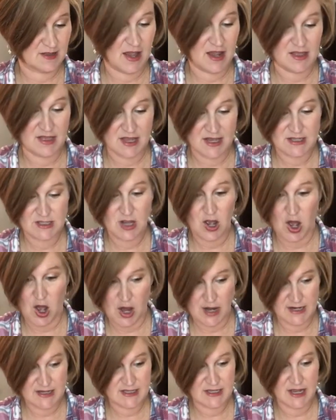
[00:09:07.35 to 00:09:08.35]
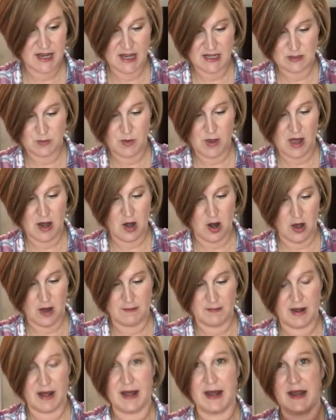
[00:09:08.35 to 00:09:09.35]
Like, this honestly has been on
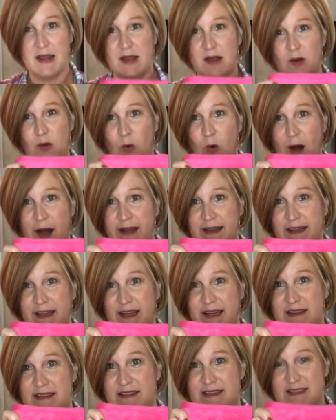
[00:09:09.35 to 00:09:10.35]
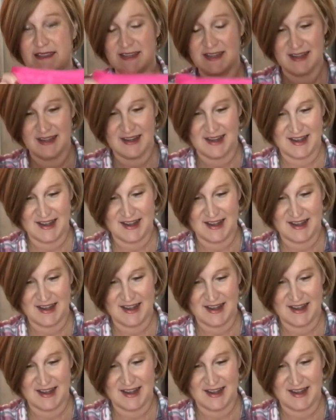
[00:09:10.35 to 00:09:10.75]
my want list.